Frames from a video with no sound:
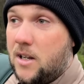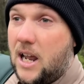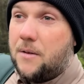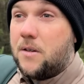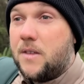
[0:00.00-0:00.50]
You
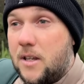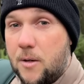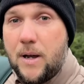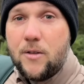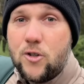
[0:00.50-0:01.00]
have to think
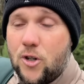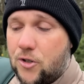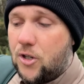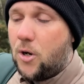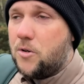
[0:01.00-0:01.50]
about the
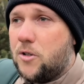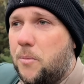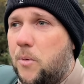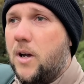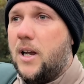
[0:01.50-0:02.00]
shots you're going to
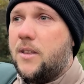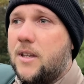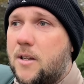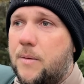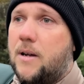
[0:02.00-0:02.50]
play,
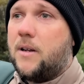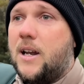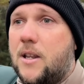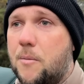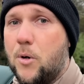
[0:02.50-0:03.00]
think about
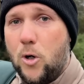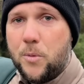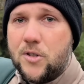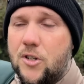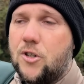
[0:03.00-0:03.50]
getting the ball
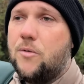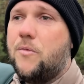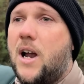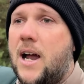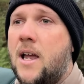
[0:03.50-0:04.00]
position
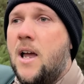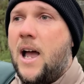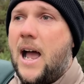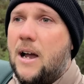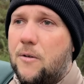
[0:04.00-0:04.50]
right,
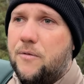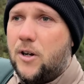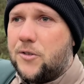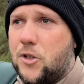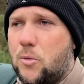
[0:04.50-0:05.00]
how
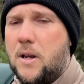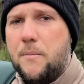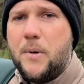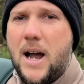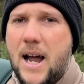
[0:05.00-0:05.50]
far to swing
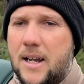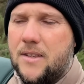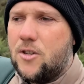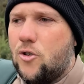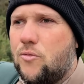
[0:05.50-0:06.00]
back, and
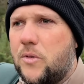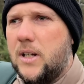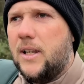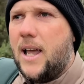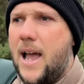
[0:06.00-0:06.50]
this could
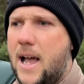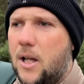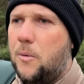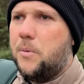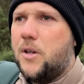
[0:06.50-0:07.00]
really
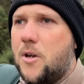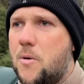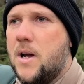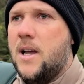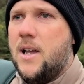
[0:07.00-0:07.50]
help you
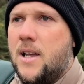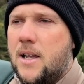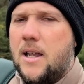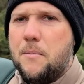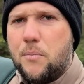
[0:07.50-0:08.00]

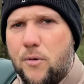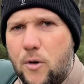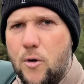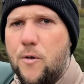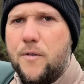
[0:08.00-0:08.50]

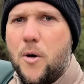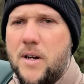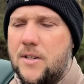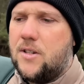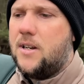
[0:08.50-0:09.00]
improve going
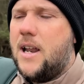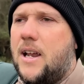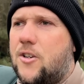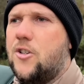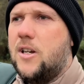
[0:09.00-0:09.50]
into
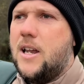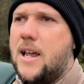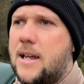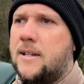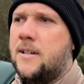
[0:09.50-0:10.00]
next
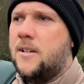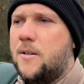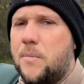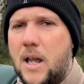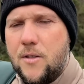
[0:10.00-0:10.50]
year.
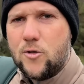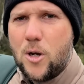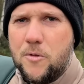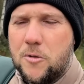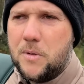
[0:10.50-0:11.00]
Again, those
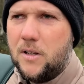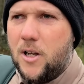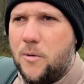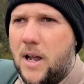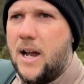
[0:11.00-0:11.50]
comments
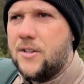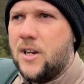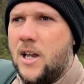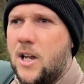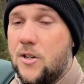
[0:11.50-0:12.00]
below, guys.
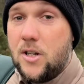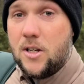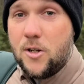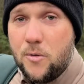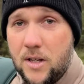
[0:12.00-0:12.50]
Do you
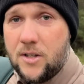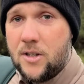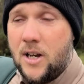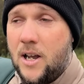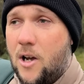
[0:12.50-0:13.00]
do this,
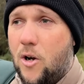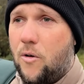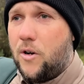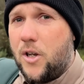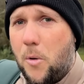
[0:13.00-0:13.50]

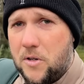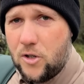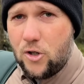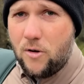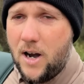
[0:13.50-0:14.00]
or are you going to
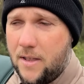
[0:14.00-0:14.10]
try?